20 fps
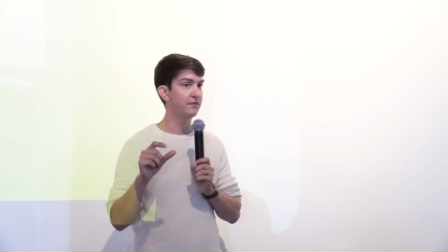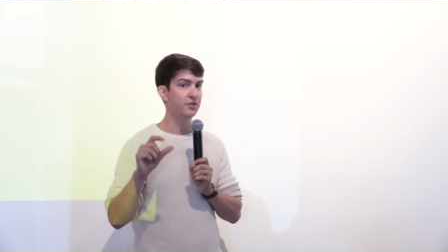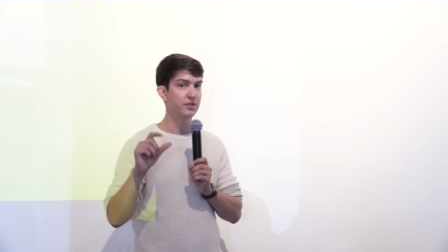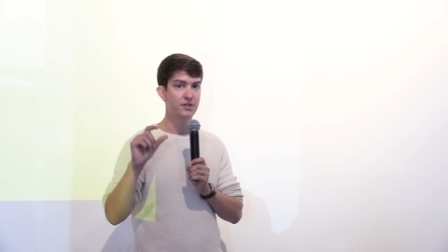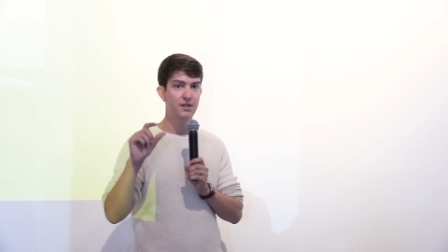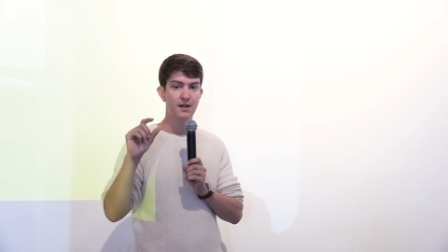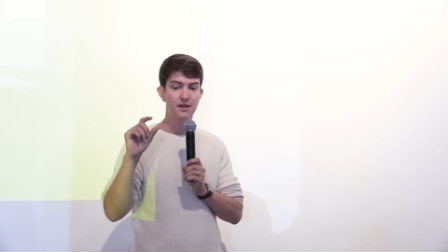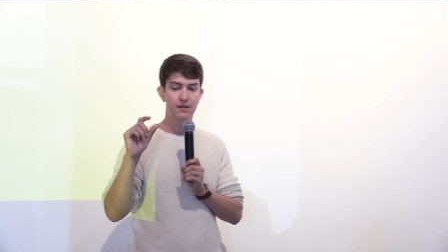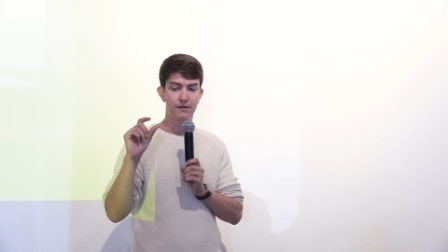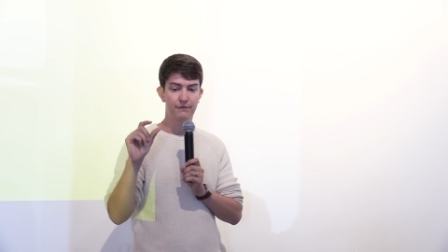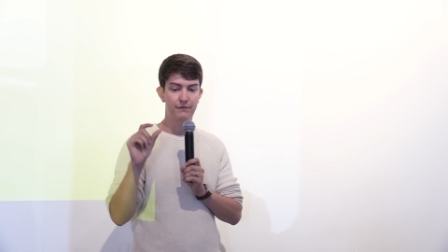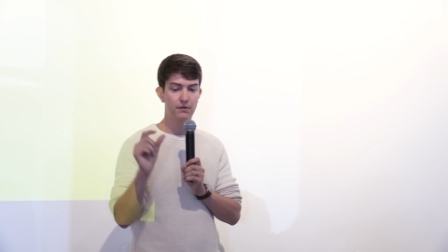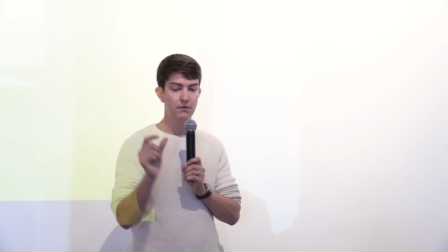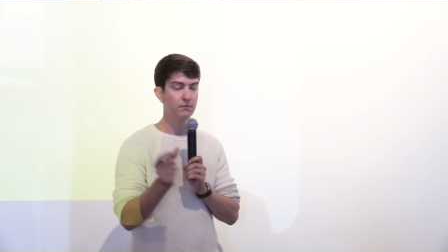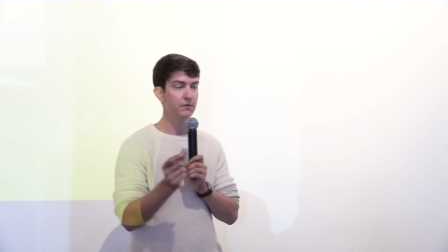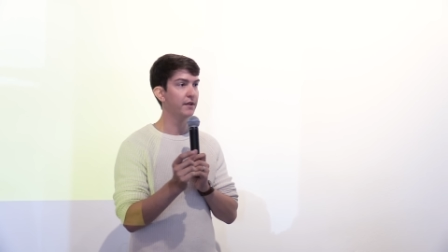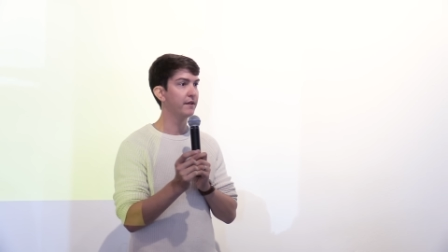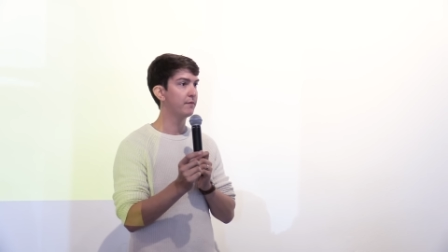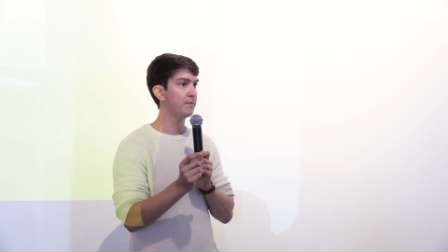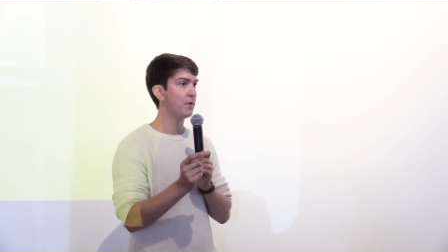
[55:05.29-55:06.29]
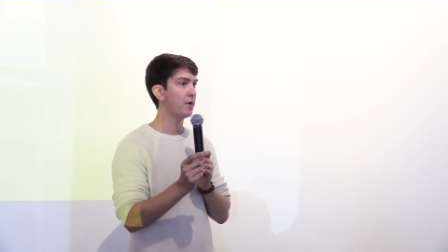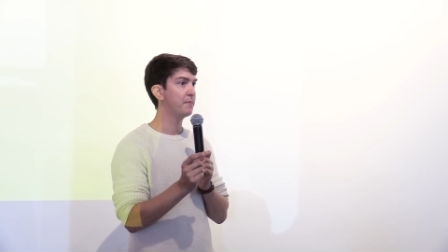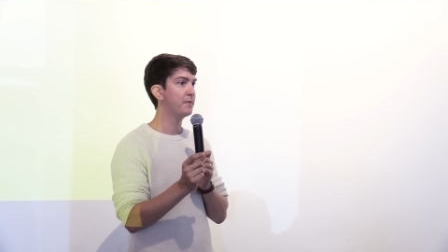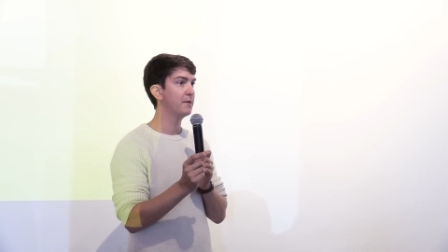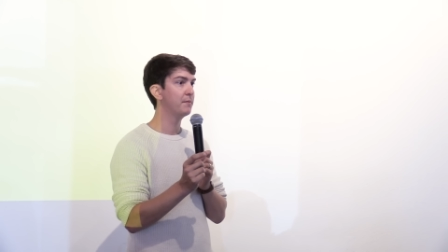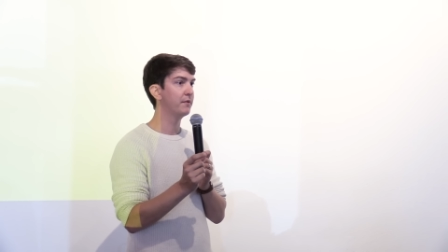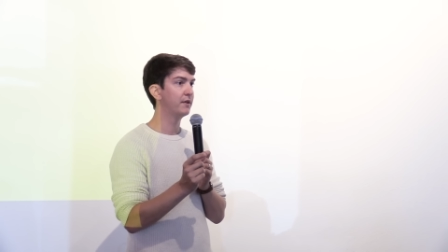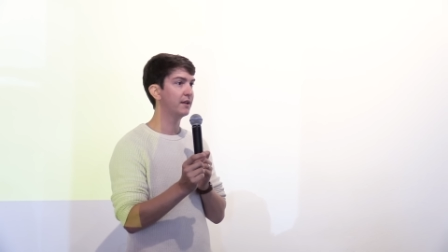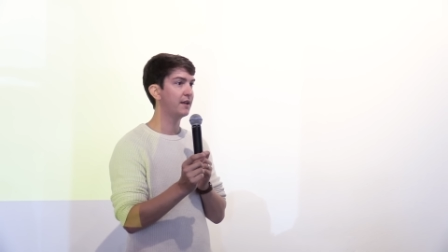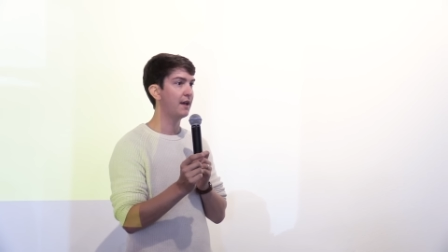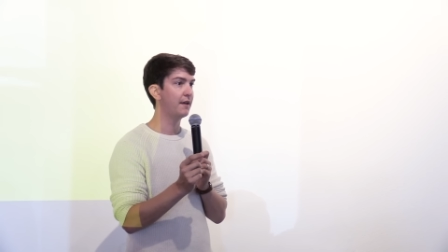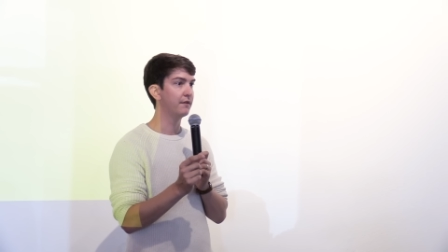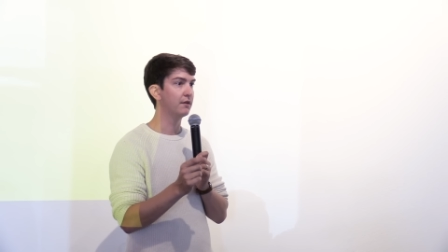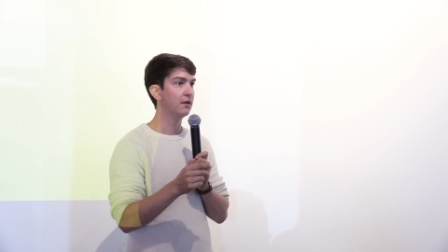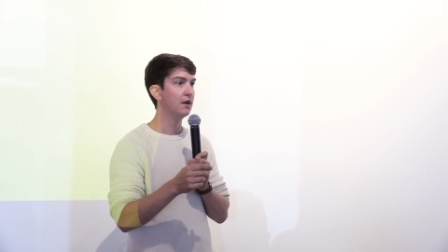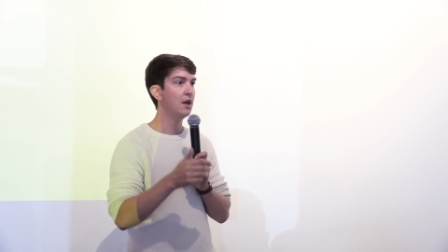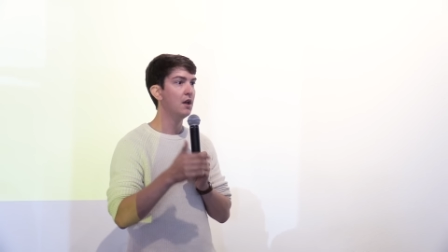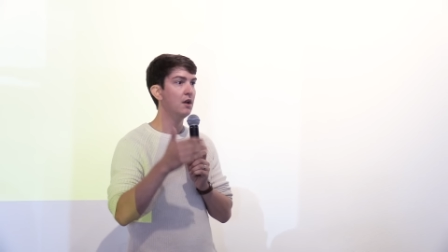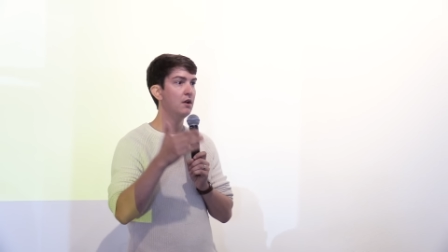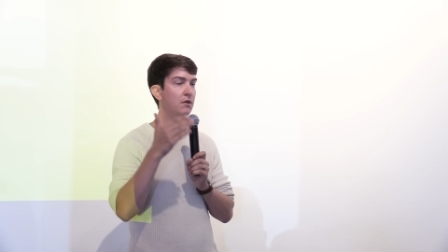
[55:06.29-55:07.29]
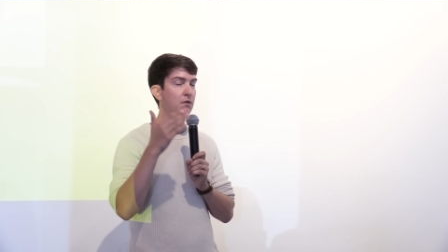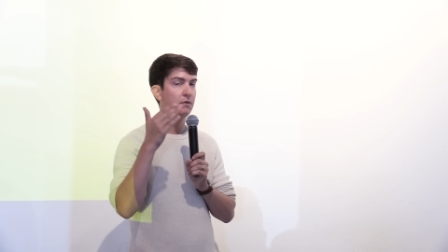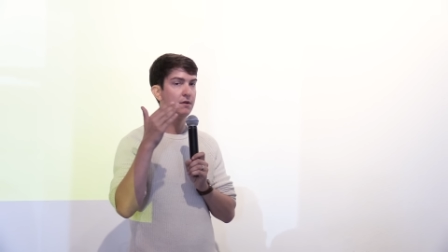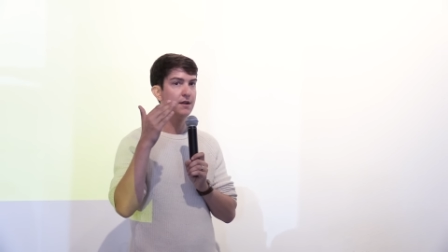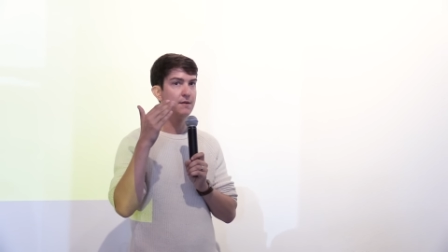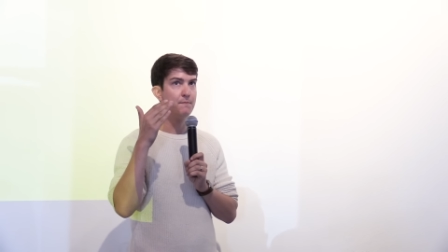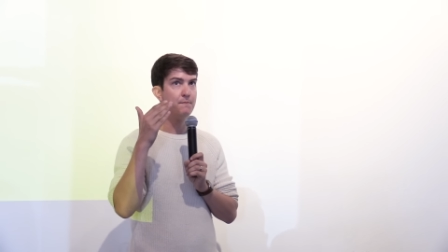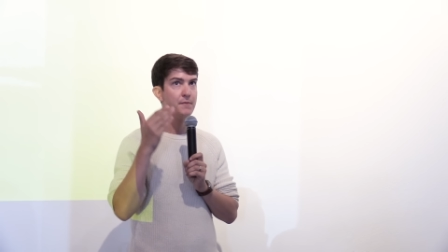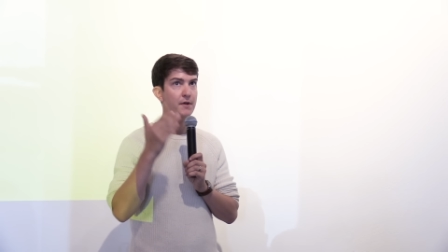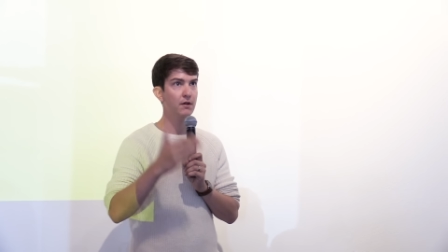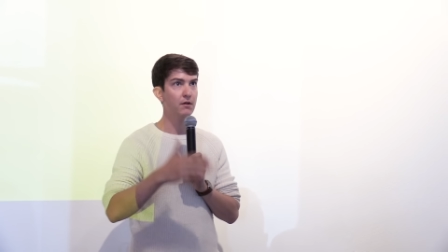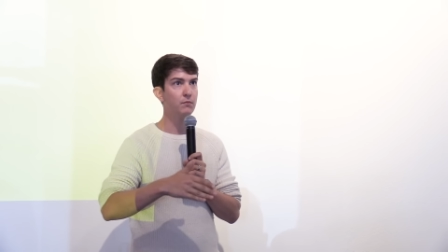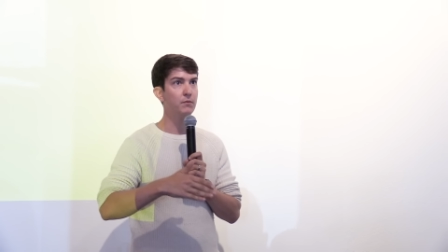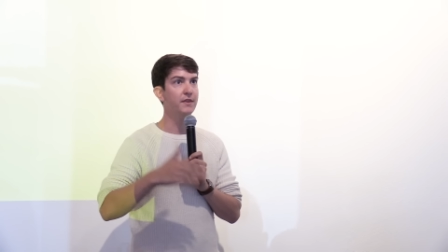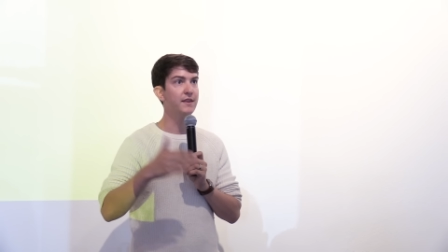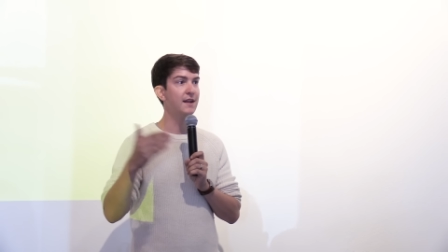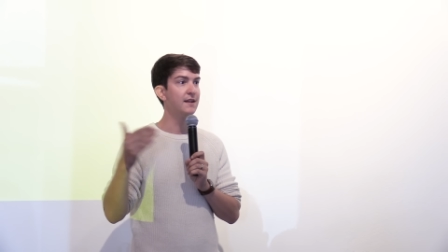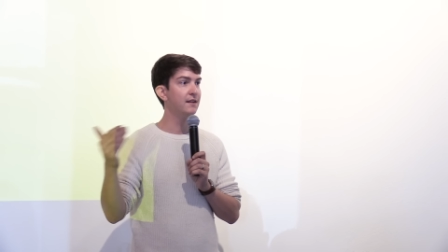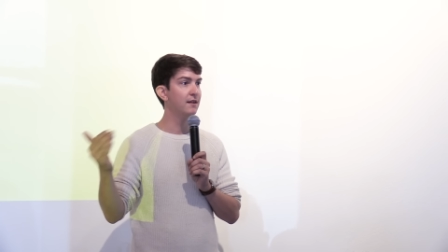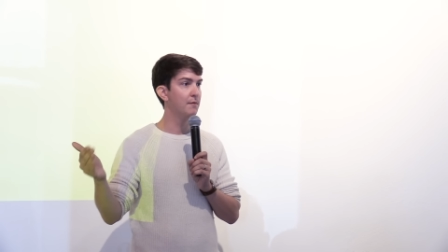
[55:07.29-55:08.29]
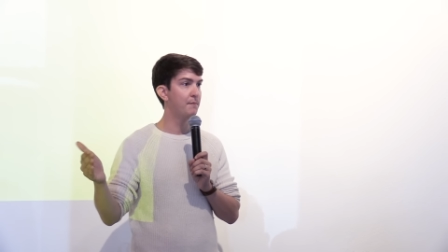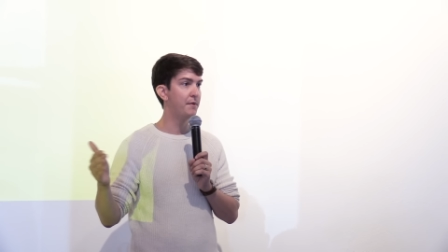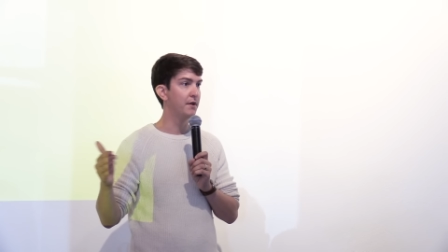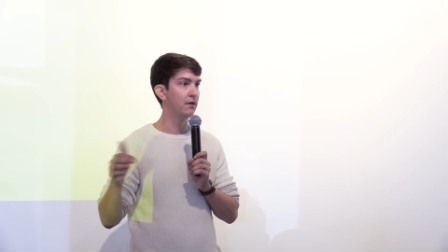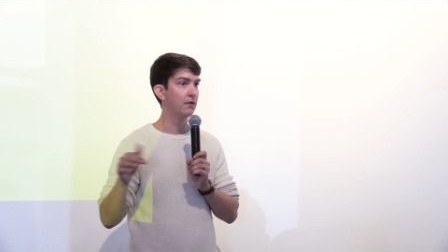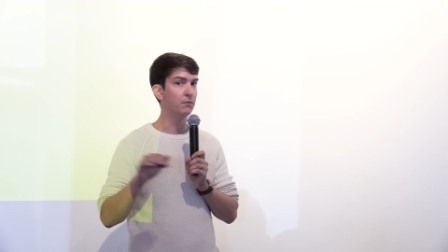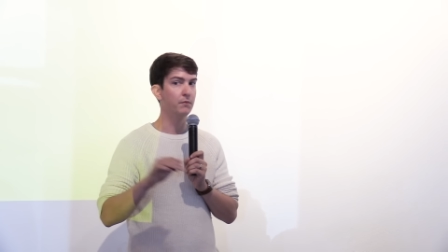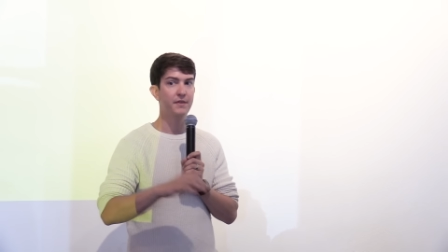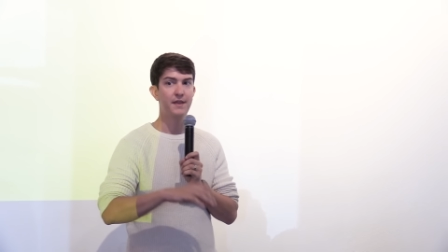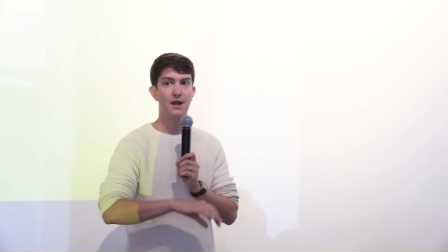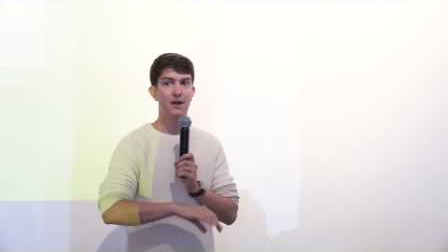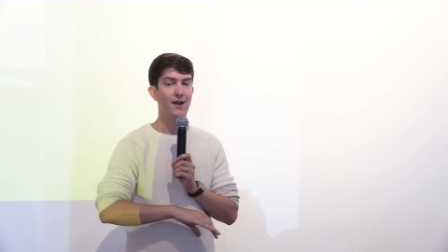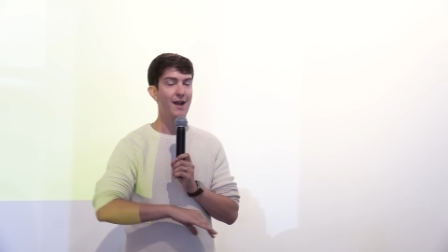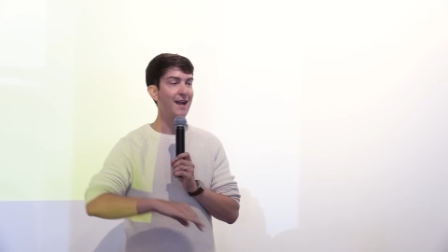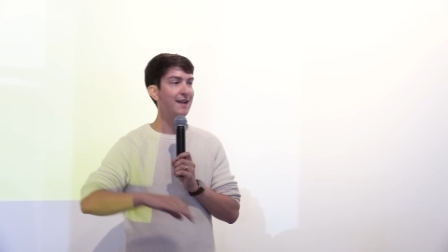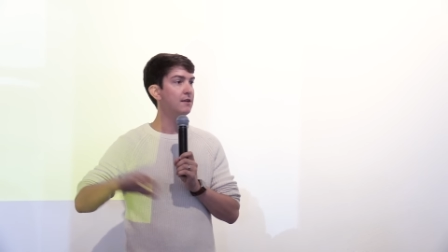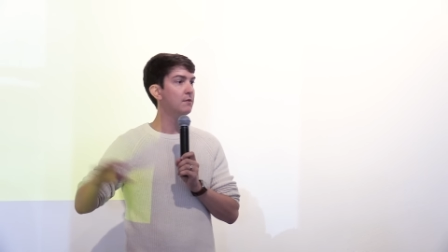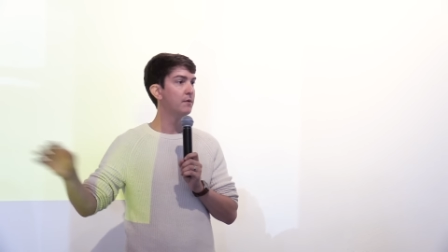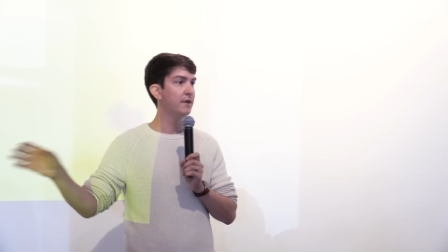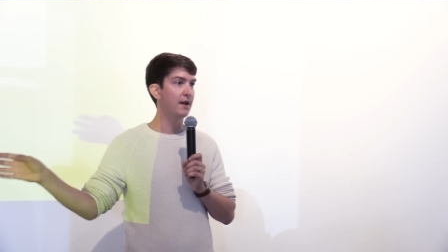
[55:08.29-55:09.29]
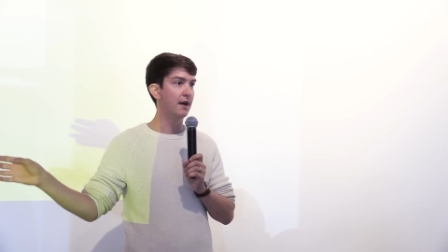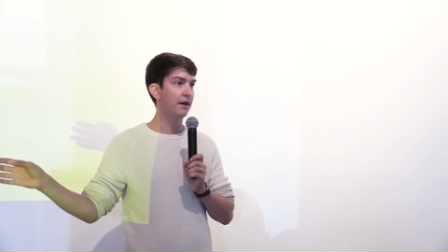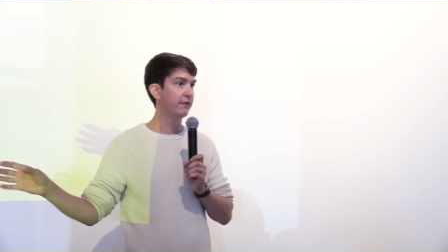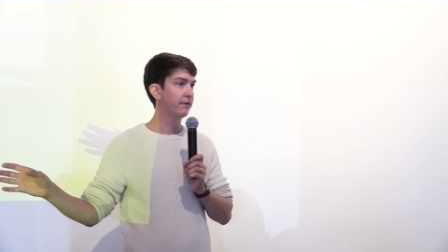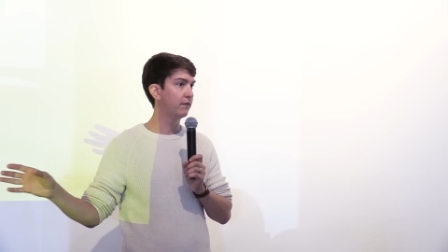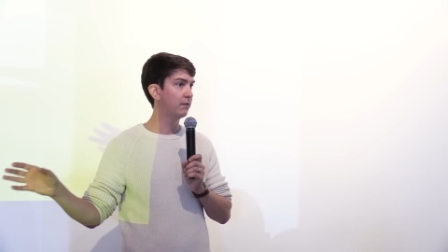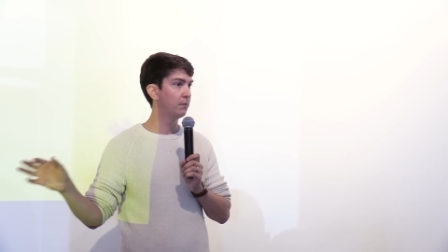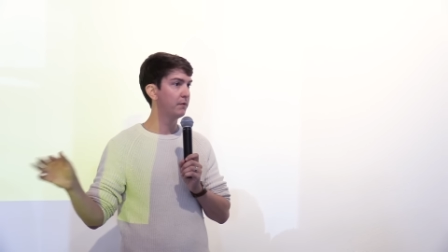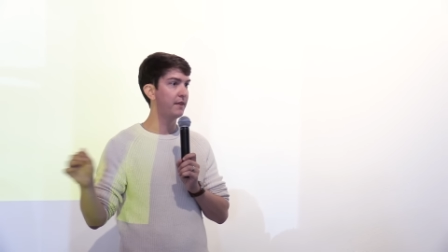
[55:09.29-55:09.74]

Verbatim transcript: It's just getting a few really smart people together who can build what they need to build without anyone else,